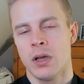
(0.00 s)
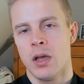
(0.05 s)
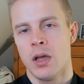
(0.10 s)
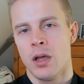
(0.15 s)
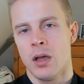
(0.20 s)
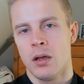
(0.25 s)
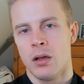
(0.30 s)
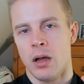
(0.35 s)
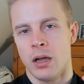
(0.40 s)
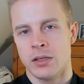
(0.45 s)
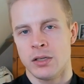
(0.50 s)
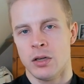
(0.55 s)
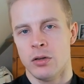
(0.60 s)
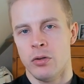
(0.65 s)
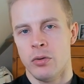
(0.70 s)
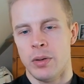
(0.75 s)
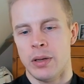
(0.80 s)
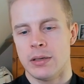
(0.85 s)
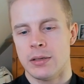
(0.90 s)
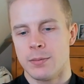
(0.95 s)
until you
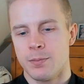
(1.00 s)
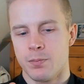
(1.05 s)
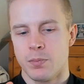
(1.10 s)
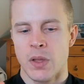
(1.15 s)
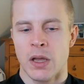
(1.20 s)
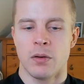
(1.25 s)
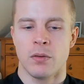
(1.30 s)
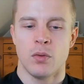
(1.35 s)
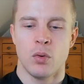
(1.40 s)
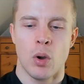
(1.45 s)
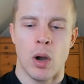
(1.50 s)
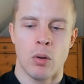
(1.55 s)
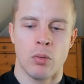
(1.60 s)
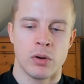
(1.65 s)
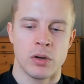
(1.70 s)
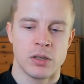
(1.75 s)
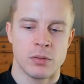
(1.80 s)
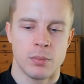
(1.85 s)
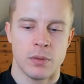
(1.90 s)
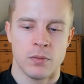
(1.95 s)
eat and a few
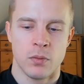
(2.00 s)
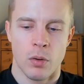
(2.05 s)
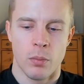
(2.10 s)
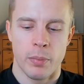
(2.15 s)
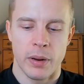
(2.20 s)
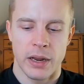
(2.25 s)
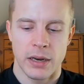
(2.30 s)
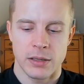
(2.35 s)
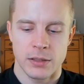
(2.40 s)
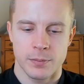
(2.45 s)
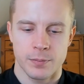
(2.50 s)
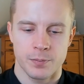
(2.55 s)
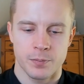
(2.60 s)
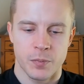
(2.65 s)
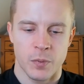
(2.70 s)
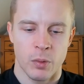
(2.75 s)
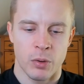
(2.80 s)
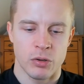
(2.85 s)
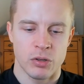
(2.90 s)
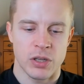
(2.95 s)
hours before bed
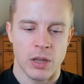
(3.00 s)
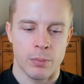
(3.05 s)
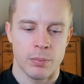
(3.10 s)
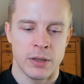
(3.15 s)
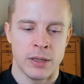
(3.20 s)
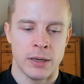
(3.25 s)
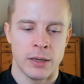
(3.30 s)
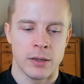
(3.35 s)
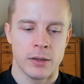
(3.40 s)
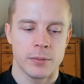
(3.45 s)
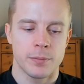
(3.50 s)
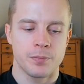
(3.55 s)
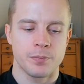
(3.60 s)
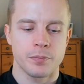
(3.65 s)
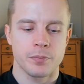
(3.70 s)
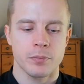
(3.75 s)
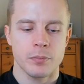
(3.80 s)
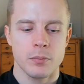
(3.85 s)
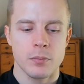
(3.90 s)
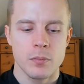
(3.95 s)
when you stop eating.
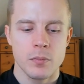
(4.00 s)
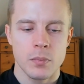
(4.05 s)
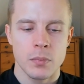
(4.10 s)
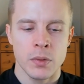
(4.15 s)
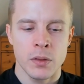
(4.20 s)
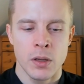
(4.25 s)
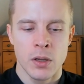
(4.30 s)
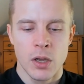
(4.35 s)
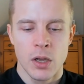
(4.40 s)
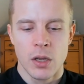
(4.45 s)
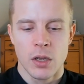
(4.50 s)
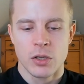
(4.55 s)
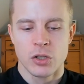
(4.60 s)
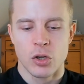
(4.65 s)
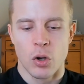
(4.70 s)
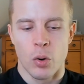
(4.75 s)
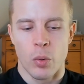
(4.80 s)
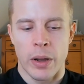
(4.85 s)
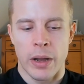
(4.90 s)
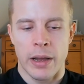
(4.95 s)

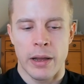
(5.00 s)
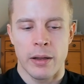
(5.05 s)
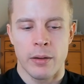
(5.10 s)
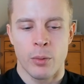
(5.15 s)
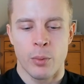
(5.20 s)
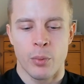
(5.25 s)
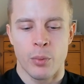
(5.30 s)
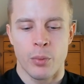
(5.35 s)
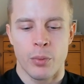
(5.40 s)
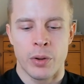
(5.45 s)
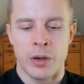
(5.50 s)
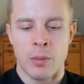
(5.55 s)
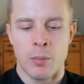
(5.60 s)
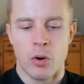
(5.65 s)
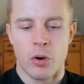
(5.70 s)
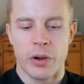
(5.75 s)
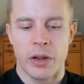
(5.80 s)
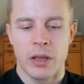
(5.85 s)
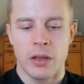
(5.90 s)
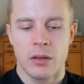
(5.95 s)
So uh, in the
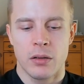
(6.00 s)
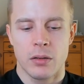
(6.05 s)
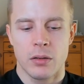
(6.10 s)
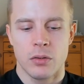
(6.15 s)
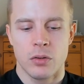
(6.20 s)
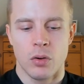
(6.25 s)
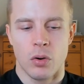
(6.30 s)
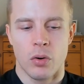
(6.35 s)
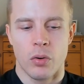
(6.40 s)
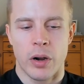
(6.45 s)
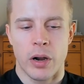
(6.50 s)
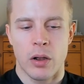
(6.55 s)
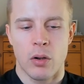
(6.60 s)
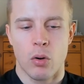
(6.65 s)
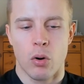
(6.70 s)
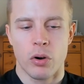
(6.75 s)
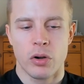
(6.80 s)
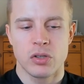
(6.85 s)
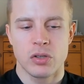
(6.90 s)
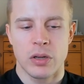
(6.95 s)
morning, your uh,
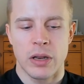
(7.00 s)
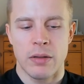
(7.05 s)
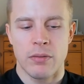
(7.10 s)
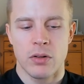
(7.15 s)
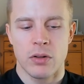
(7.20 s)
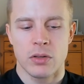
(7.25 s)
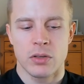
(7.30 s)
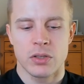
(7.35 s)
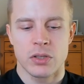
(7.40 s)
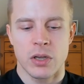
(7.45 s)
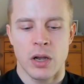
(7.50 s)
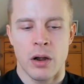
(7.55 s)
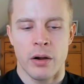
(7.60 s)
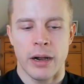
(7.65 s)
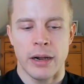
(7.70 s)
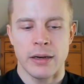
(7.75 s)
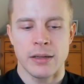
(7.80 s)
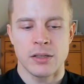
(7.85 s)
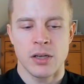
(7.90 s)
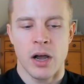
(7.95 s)
cortisol levels are at
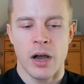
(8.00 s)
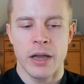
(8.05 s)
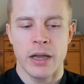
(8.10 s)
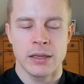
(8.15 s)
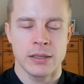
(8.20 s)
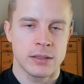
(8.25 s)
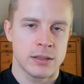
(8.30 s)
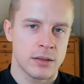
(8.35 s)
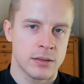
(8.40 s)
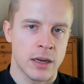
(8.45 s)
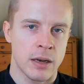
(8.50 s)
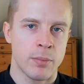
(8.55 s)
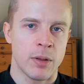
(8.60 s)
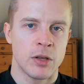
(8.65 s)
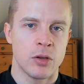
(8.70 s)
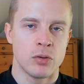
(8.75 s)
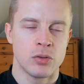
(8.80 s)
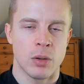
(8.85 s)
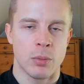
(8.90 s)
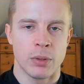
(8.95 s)
its highest that make
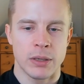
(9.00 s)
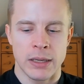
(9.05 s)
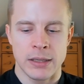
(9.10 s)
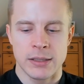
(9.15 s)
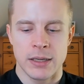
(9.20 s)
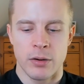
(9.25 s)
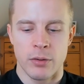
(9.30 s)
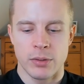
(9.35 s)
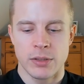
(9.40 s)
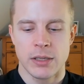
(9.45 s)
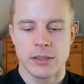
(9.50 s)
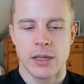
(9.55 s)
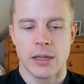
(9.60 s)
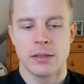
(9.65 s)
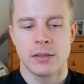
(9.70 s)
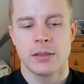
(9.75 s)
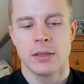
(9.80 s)
you somewhat insulin resistant.